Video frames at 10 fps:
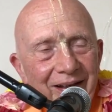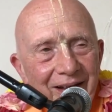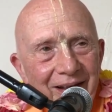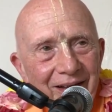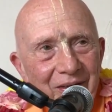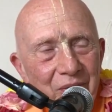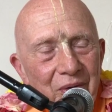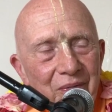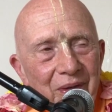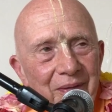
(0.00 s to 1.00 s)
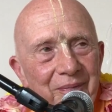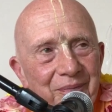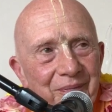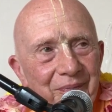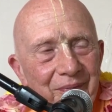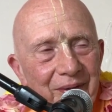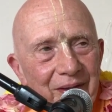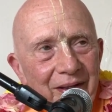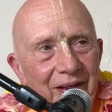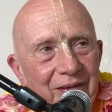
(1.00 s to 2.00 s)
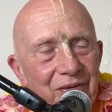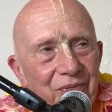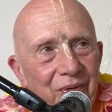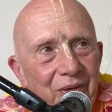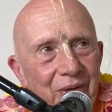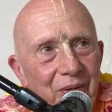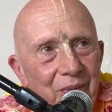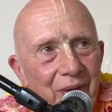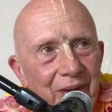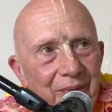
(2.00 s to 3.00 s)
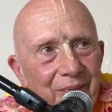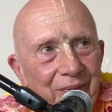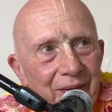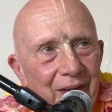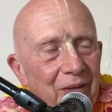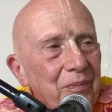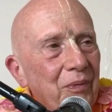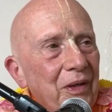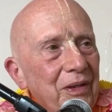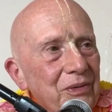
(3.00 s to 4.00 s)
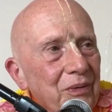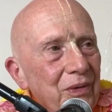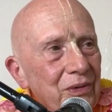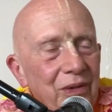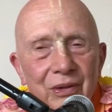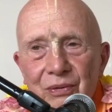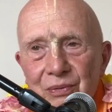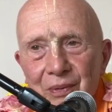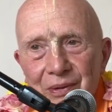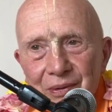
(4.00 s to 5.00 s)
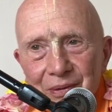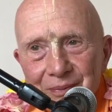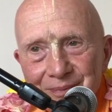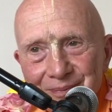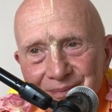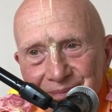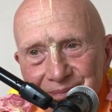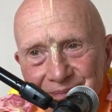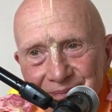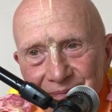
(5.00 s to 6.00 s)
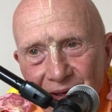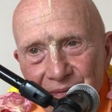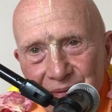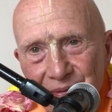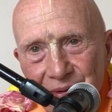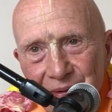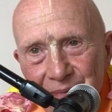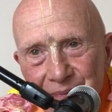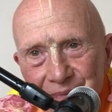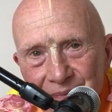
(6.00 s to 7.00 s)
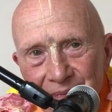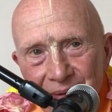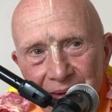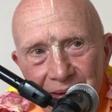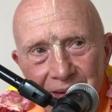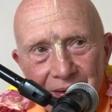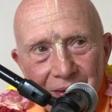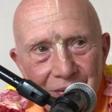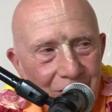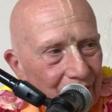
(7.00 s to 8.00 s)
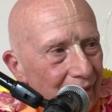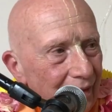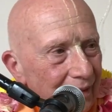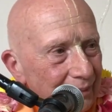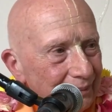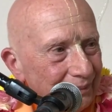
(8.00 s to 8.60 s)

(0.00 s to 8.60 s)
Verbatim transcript: And Uddhava, he thinks for a little while. Now the point is Krishna knows what to do, obviously, because he's God.